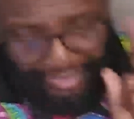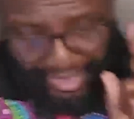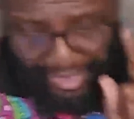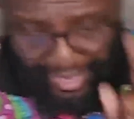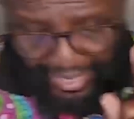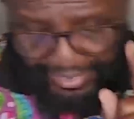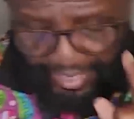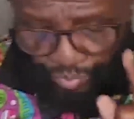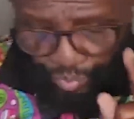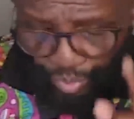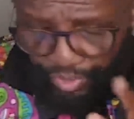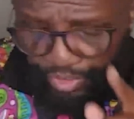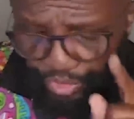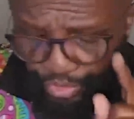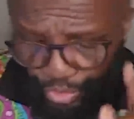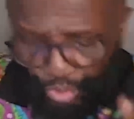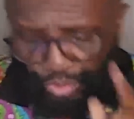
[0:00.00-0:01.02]
Underline that
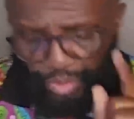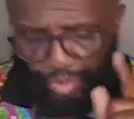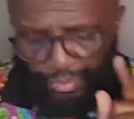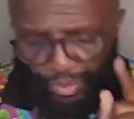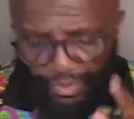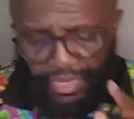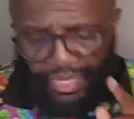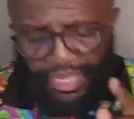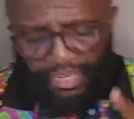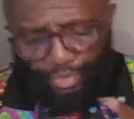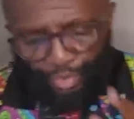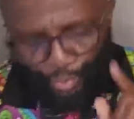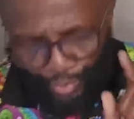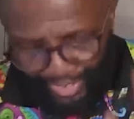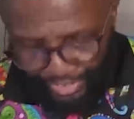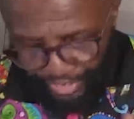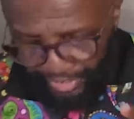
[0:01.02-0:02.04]
word, durable
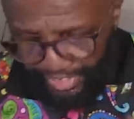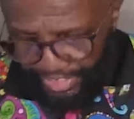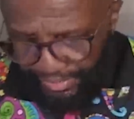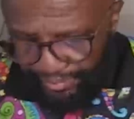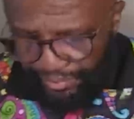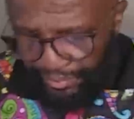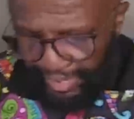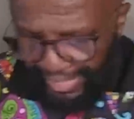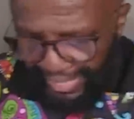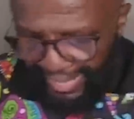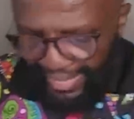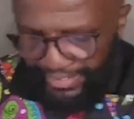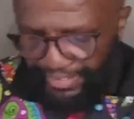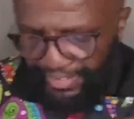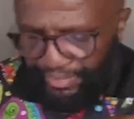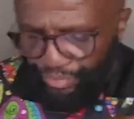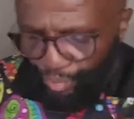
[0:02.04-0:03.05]
riches
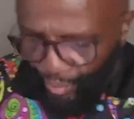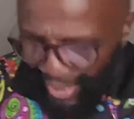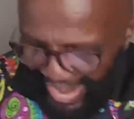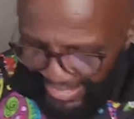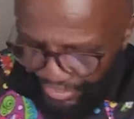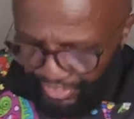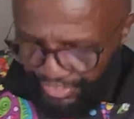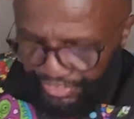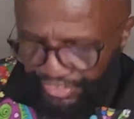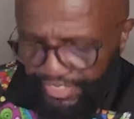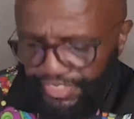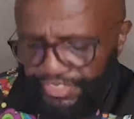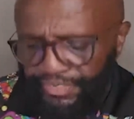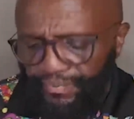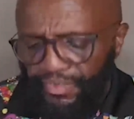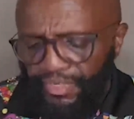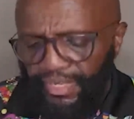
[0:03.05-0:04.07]
and
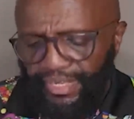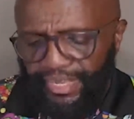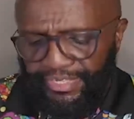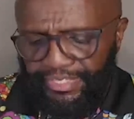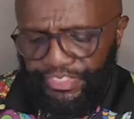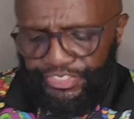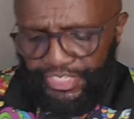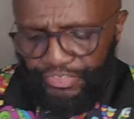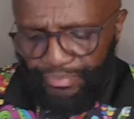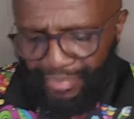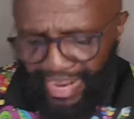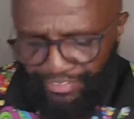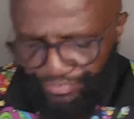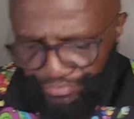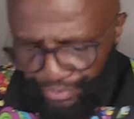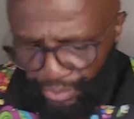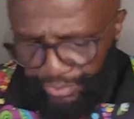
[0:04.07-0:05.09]
righteousness. And he says,
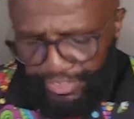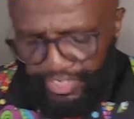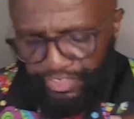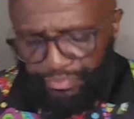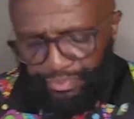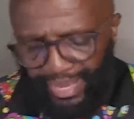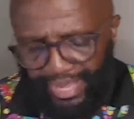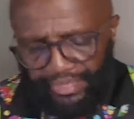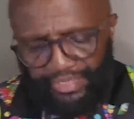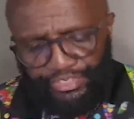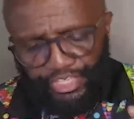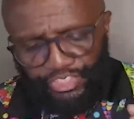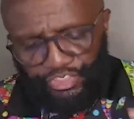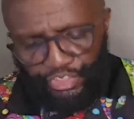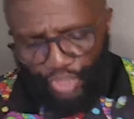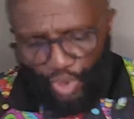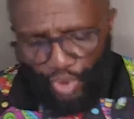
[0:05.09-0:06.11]
my fruit is better
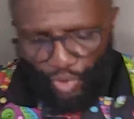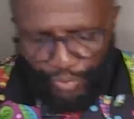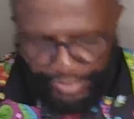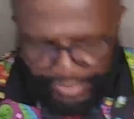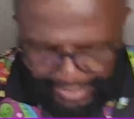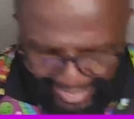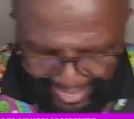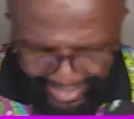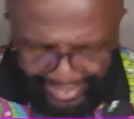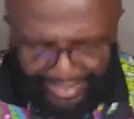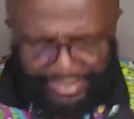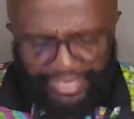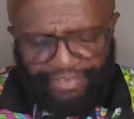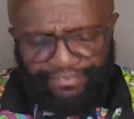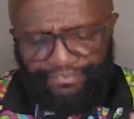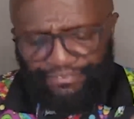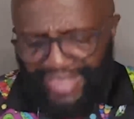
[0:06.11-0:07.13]
than gold, yea,
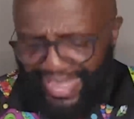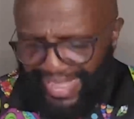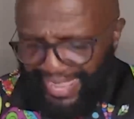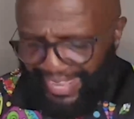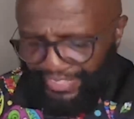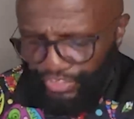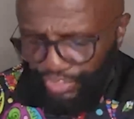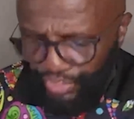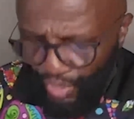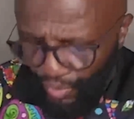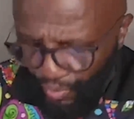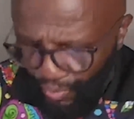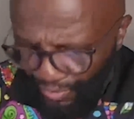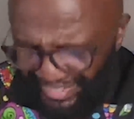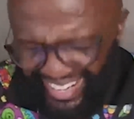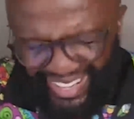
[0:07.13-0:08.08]
than fine gold.